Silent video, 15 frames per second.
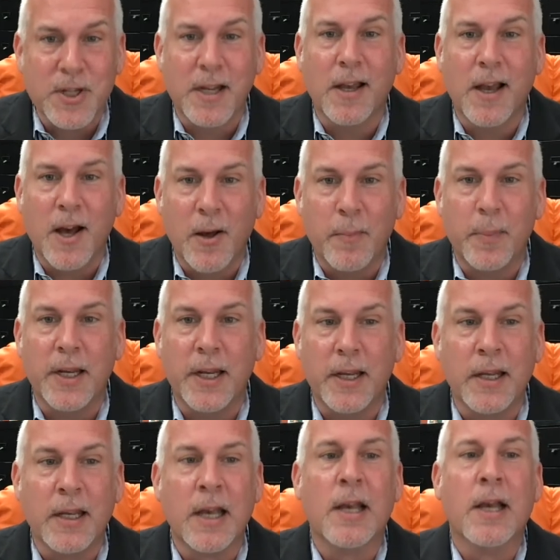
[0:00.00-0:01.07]
and
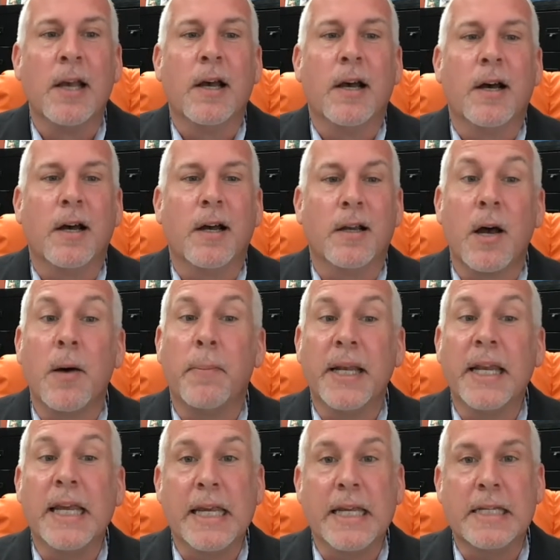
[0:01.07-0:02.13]
companies
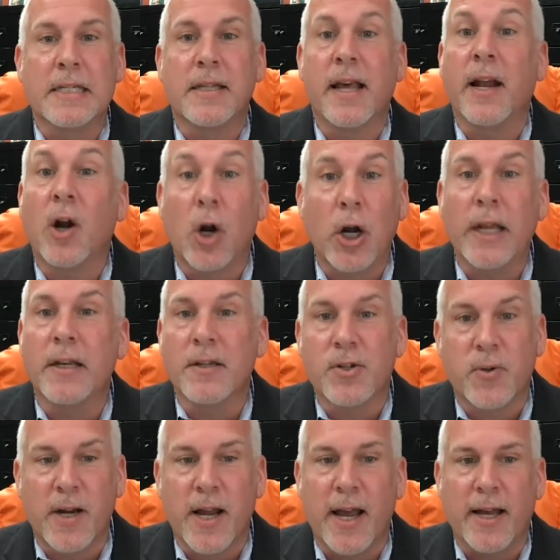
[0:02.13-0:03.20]
that our
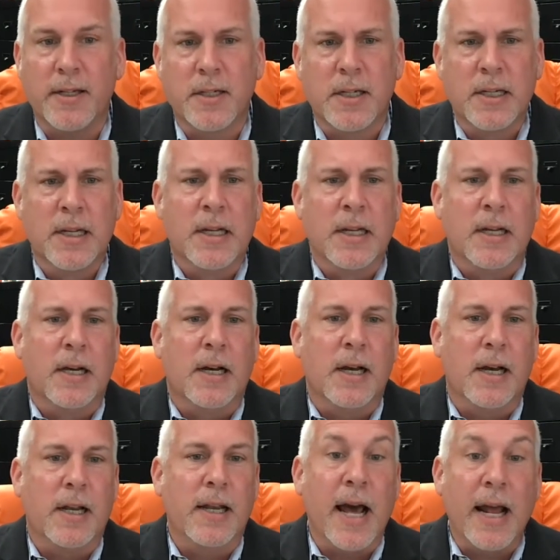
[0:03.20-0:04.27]
industry has.
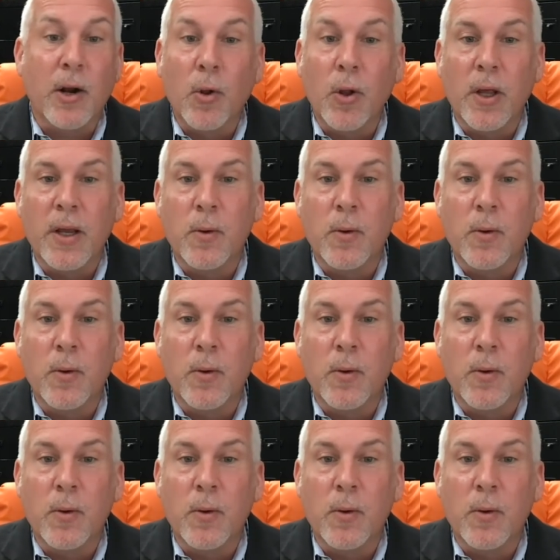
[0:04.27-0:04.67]
Not only